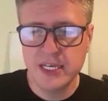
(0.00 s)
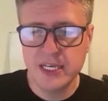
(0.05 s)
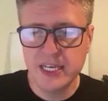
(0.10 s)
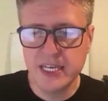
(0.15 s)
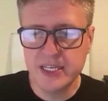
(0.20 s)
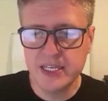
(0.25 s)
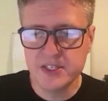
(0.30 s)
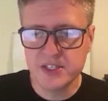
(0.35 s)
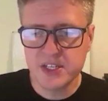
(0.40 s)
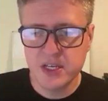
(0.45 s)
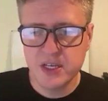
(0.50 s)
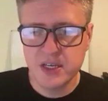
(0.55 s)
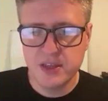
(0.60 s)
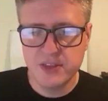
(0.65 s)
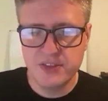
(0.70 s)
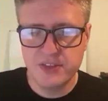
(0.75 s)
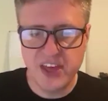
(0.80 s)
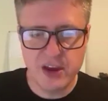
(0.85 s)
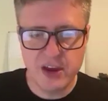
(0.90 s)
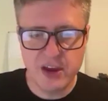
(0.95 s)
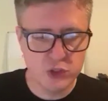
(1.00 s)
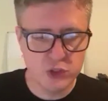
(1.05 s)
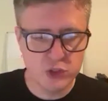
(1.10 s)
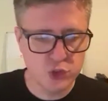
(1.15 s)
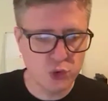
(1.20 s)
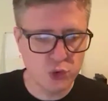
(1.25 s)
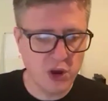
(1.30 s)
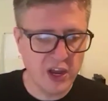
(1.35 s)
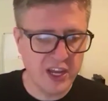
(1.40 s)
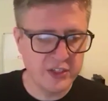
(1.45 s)
is they are
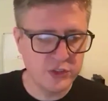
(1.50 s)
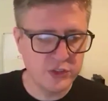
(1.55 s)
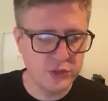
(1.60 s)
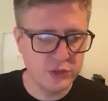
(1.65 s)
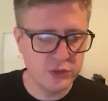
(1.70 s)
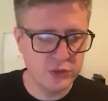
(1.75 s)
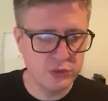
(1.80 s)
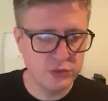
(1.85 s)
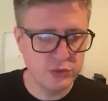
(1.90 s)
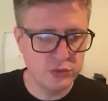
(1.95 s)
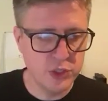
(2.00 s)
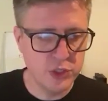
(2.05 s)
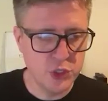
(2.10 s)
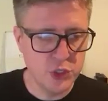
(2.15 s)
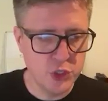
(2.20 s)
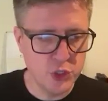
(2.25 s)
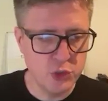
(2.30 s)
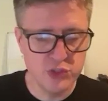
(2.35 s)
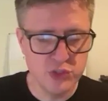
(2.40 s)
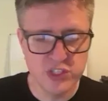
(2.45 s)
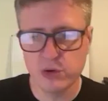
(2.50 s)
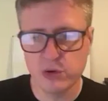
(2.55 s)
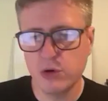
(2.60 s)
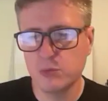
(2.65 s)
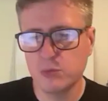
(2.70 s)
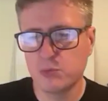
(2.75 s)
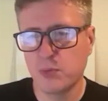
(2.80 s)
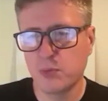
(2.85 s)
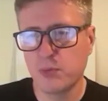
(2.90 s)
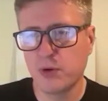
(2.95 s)
trying to use their
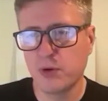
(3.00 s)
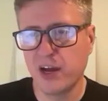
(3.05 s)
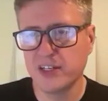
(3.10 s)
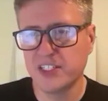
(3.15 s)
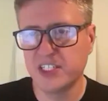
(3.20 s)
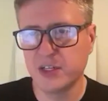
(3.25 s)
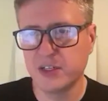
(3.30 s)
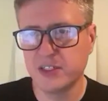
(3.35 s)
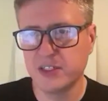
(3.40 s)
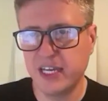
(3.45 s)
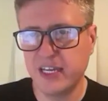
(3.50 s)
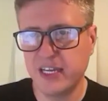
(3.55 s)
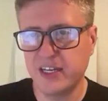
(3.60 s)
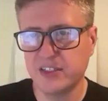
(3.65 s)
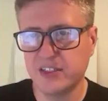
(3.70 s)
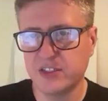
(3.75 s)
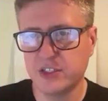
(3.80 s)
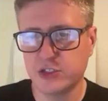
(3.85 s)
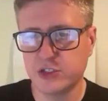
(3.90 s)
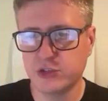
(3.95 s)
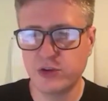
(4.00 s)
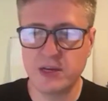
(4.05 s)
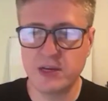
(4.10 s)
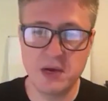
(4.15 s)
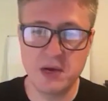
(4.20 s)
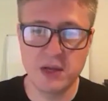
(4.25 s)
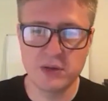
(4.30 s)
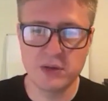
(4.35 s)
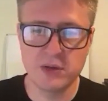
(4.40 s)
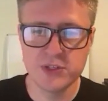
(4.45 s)
own proprietary data to train
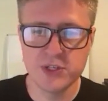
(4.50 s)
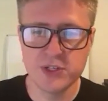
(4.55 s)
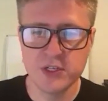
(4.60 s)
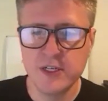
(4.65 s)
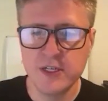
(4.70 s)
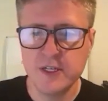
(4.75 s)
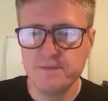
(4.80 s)
models.